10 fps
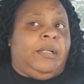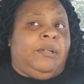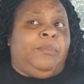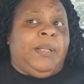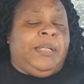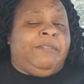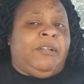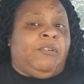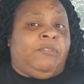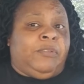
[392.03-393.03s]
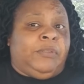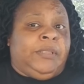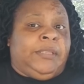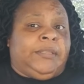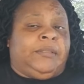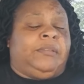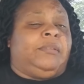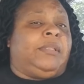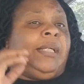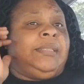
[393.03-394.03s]
It wasn't even no full year.
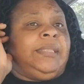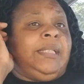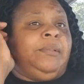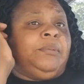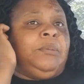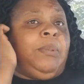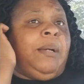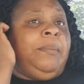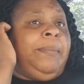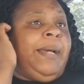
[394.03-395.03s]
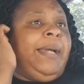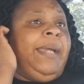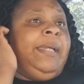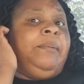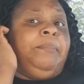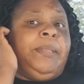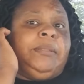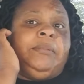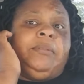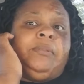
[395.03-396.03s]
I say it was probably about 8
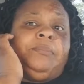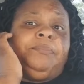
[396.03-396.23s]
months.